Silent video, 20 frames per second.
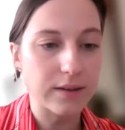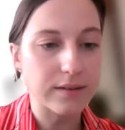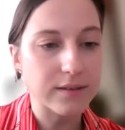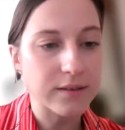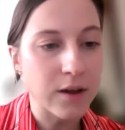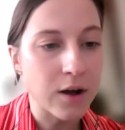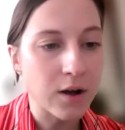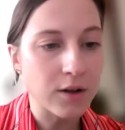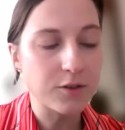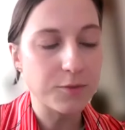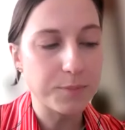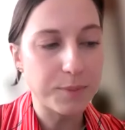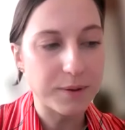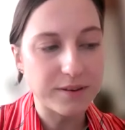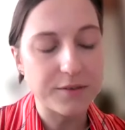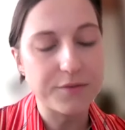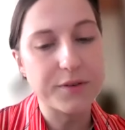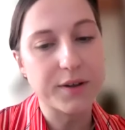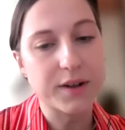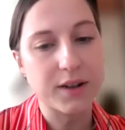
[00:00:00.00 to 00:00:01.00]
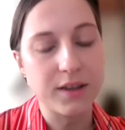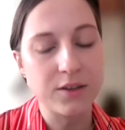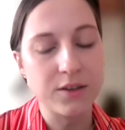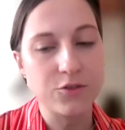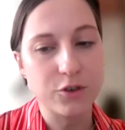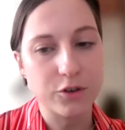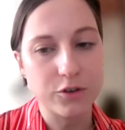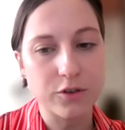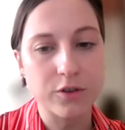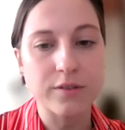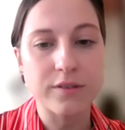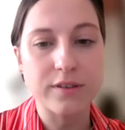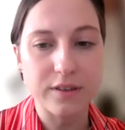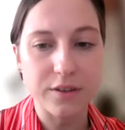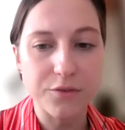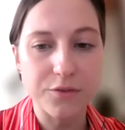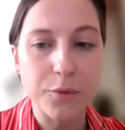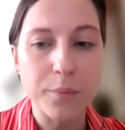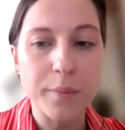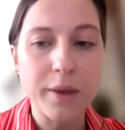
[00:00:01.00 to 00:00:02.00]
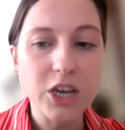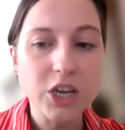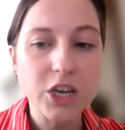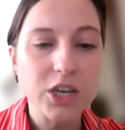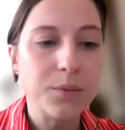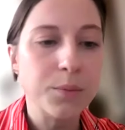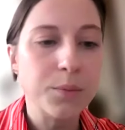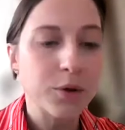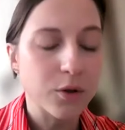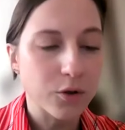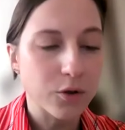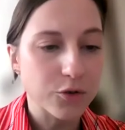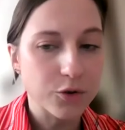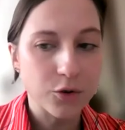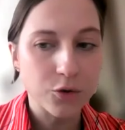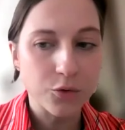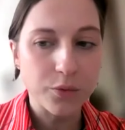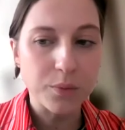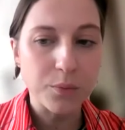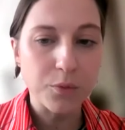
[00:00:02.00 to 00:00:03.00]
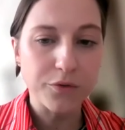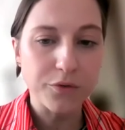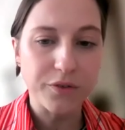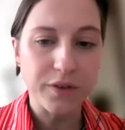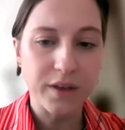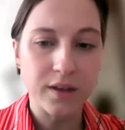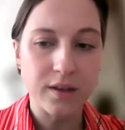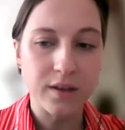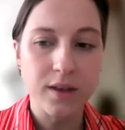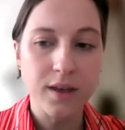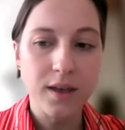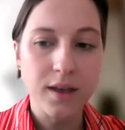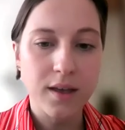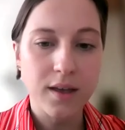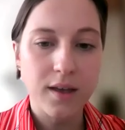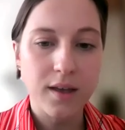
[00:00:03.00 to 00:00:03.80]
is not specifically just on disinformation, but also on removing